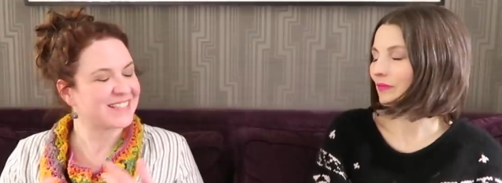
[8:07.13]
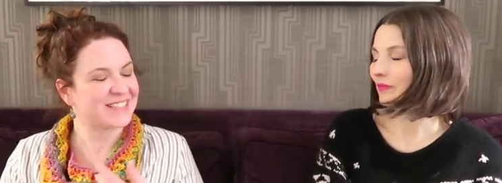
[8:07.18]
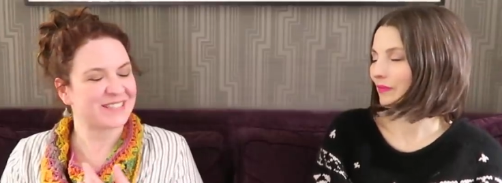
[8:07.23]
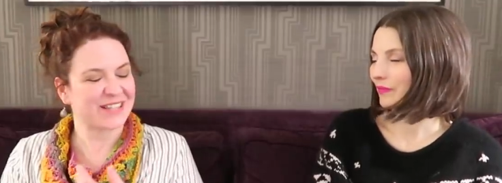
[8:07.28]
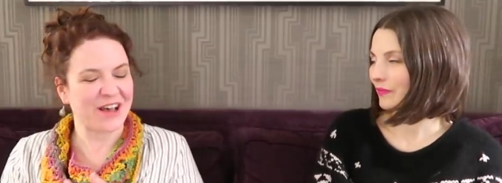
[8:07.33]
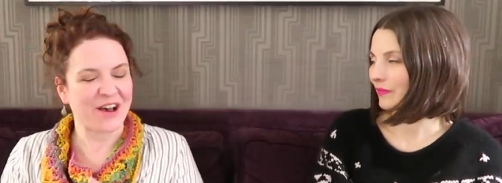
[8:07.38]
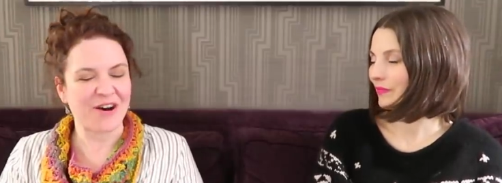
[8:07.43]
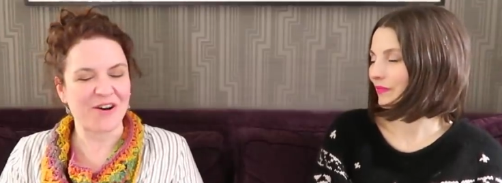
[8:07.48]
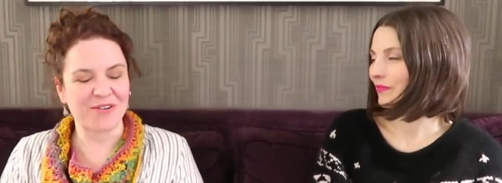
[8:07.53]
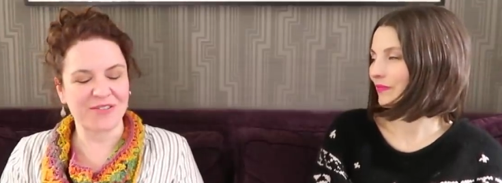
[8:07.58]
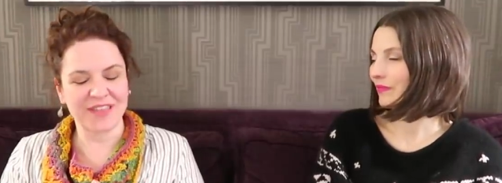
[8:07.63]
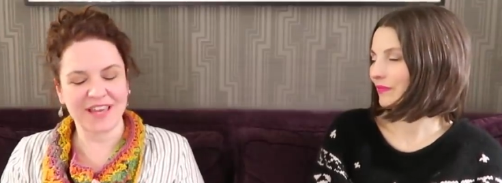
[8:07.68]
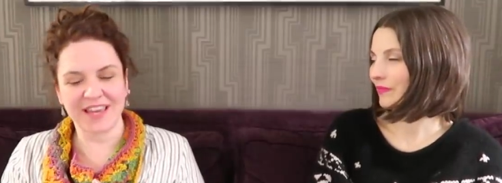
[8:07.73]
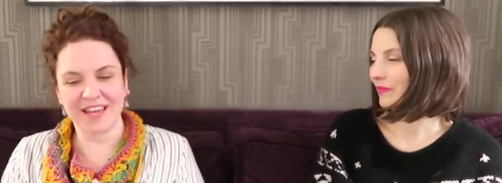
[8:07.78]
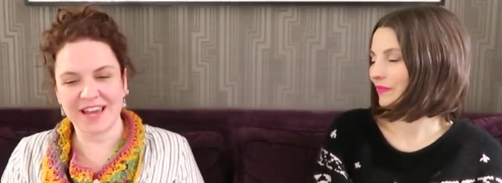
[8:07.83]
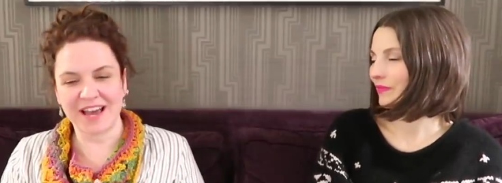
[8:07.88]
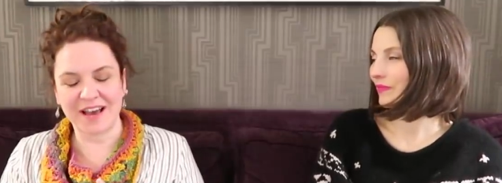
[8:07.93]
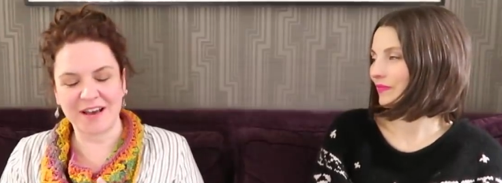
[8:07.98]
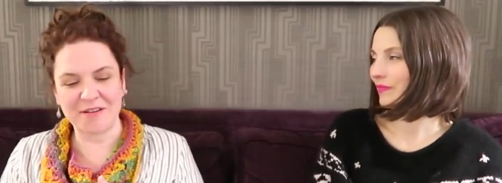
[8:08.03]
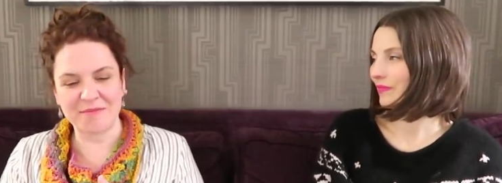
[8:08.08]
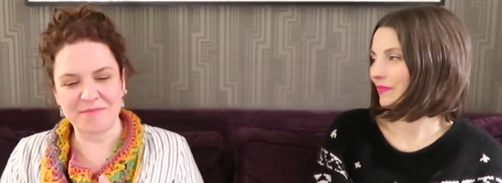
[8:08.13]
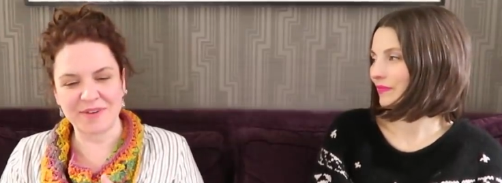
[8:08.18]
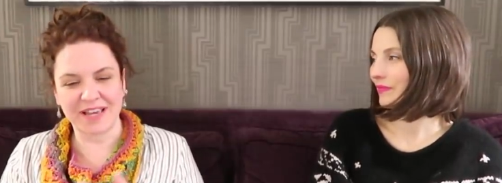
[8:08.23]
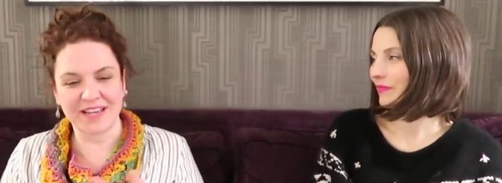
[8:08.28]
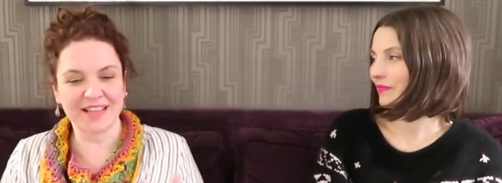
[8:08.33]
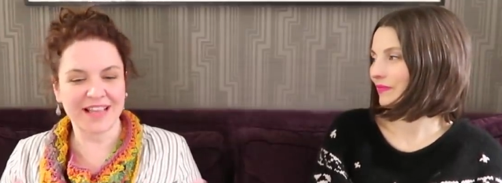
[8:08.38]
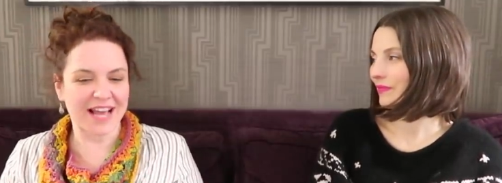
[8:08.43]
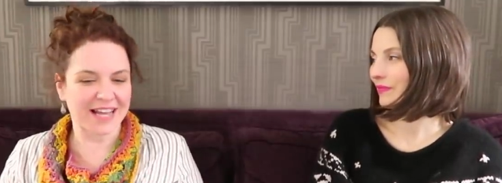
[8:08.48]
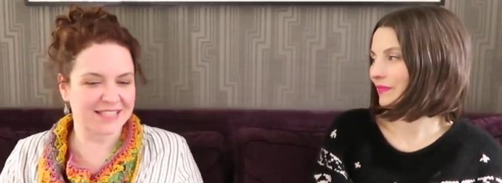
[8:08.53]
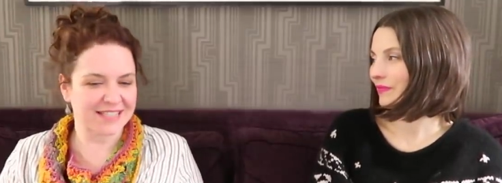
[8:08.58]
Speaker 1: So they um,
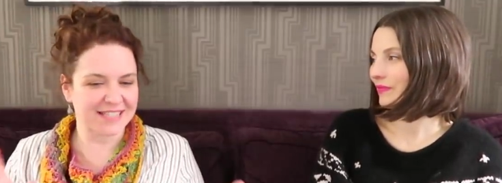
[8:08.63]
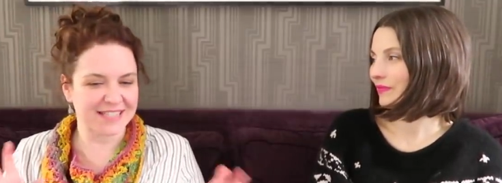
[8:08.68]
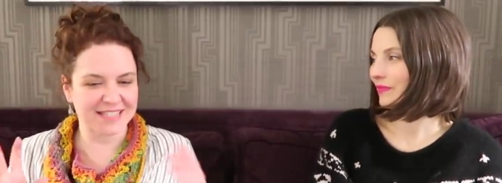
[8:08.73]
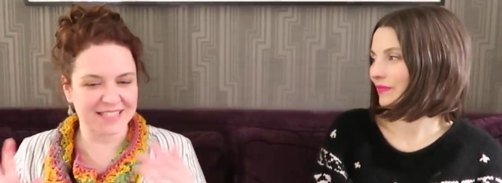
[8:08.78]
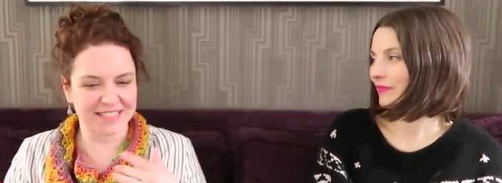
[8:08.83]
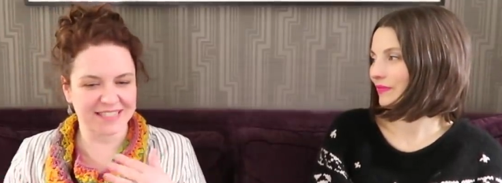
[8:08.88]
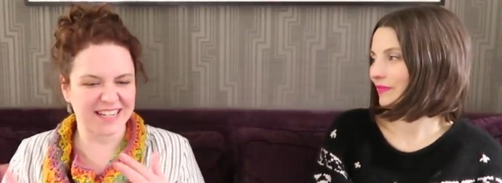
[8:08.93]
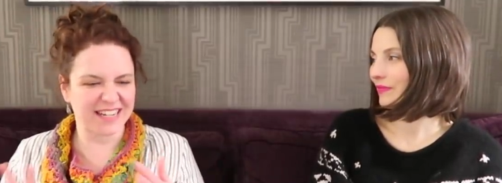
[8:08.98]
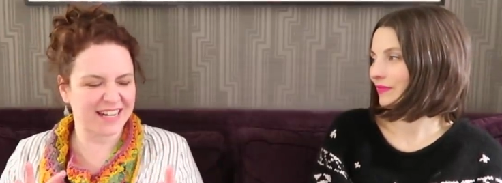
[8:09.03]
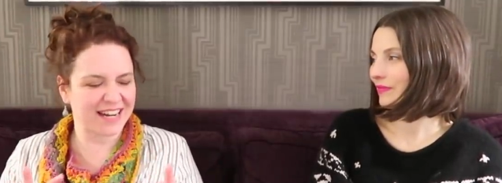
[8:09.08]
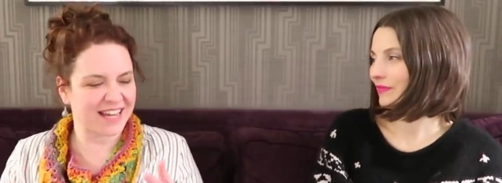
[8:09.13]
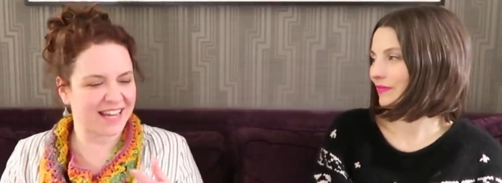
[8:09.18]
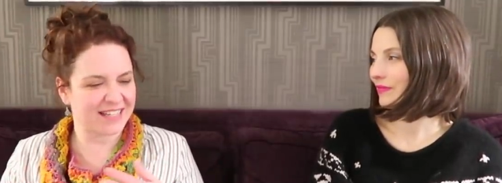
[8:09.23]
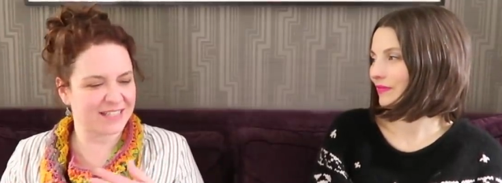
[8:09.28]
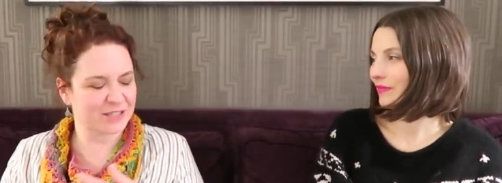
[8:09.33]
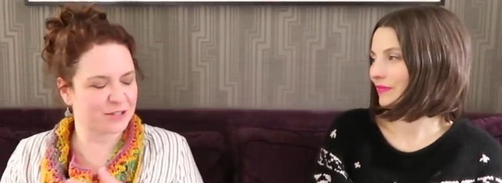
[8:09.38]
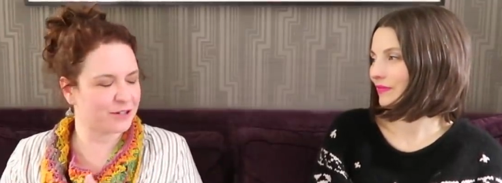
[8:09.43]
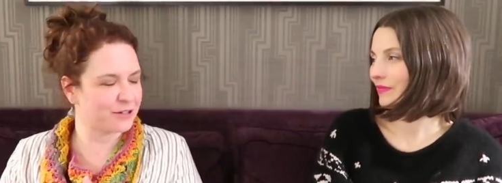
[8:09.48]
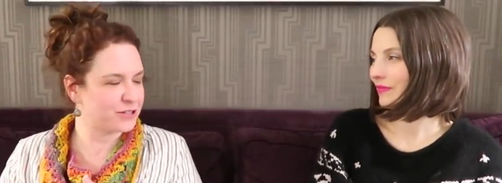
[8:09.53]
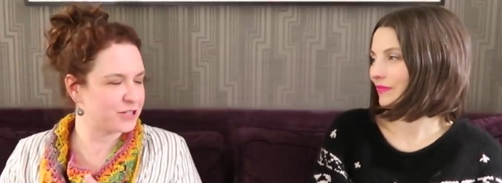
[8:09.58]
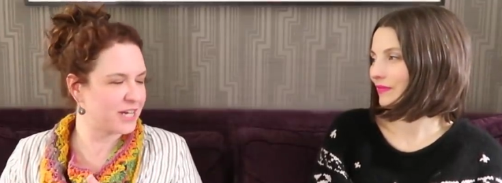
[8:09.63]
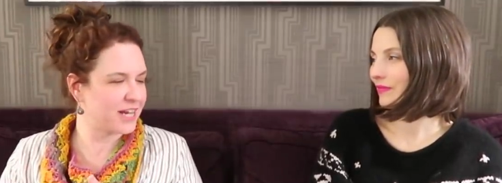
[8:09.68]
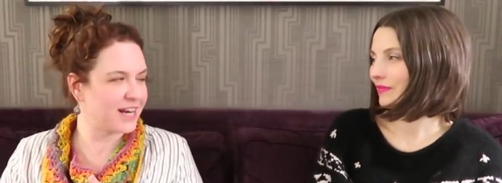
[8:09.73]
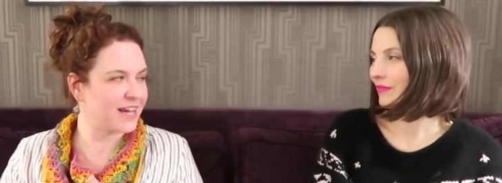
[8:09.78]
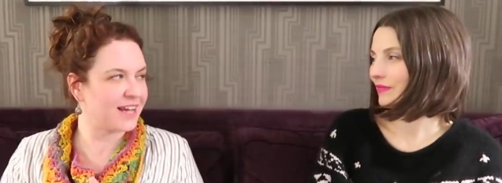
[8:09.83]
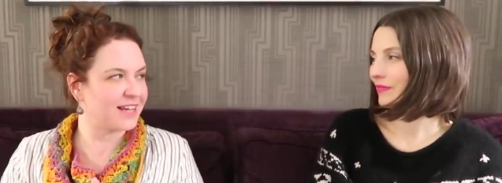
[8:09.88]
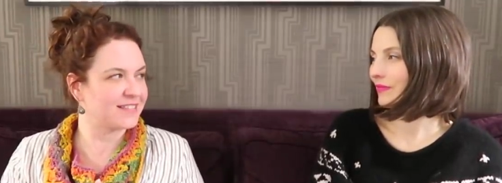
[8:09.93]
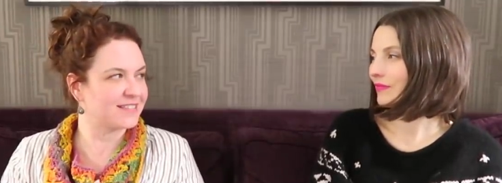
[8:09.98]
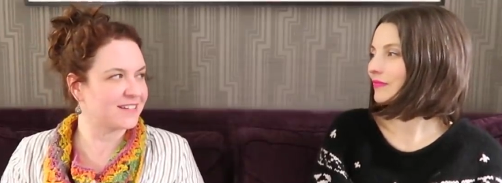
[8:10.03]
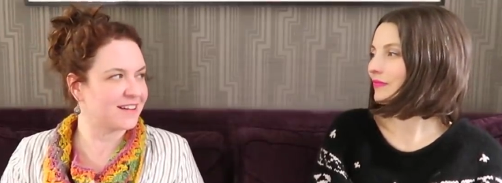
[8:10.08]
and classes and knit nights and crochet
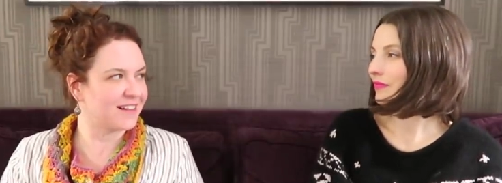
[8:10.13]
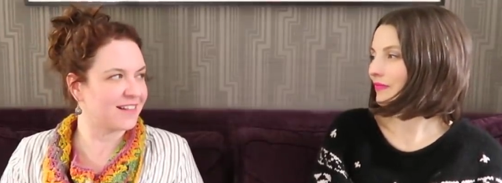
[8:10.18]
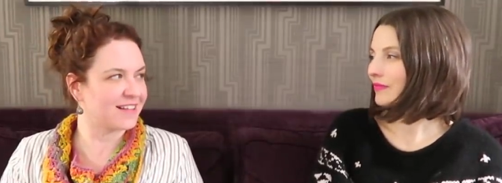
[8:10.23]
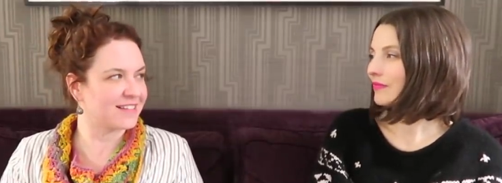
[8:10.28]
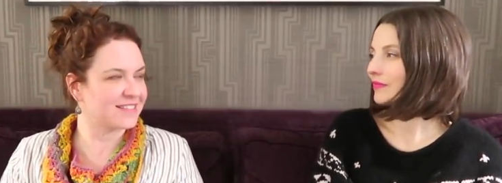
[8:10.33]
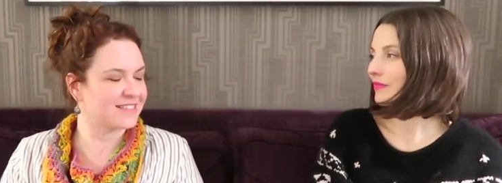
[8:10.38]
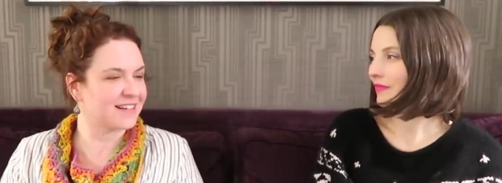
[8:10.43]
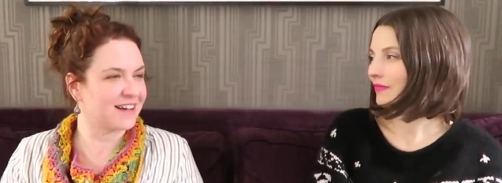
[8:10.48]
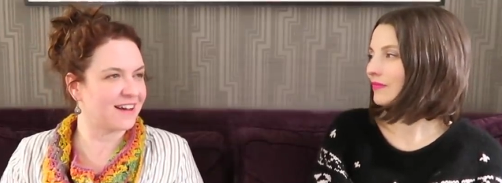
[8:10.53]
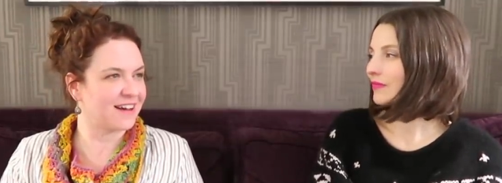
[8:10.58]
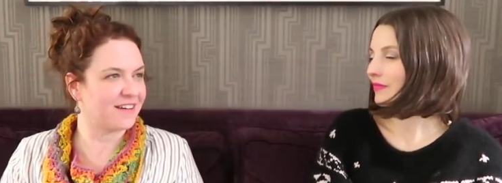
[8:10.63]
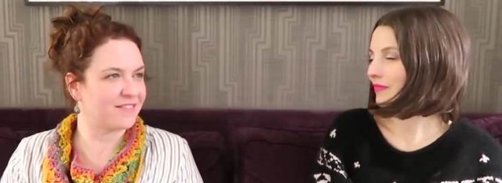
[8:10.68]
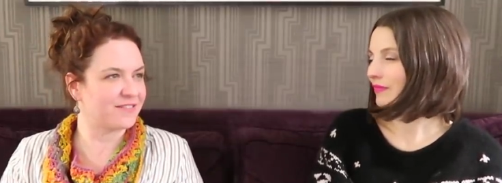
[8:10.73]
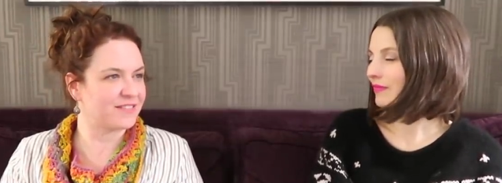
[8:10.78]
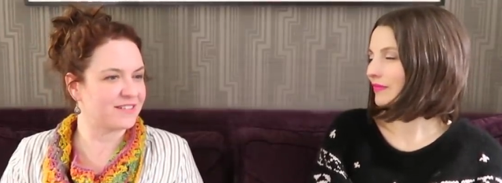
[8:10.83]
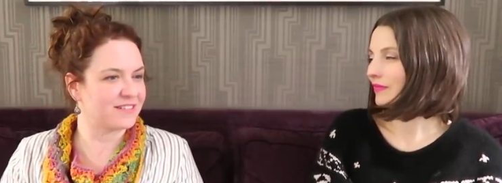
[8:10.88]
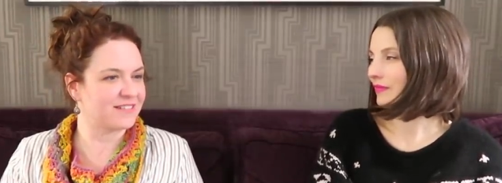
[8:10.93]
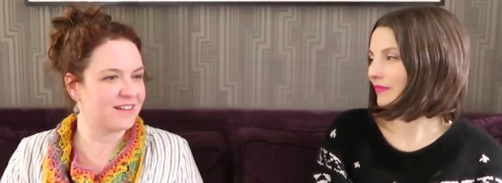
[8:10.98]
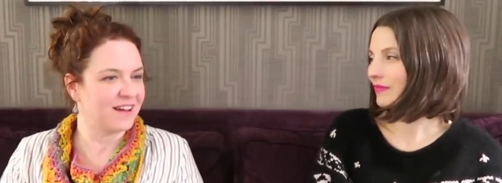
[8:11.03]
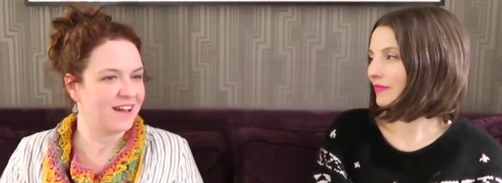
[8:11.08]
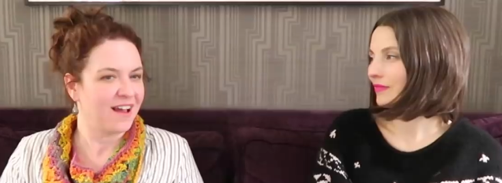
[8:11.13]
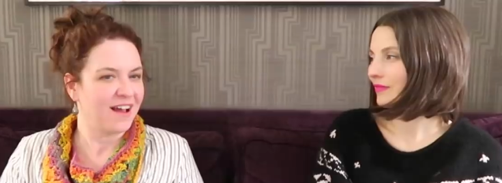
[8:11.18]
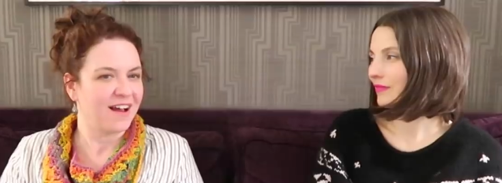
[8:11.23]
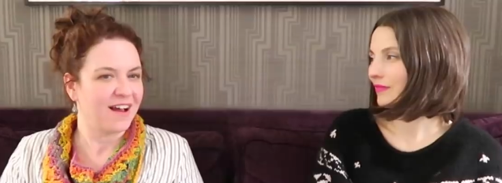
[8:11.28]
nights and all that stuff. And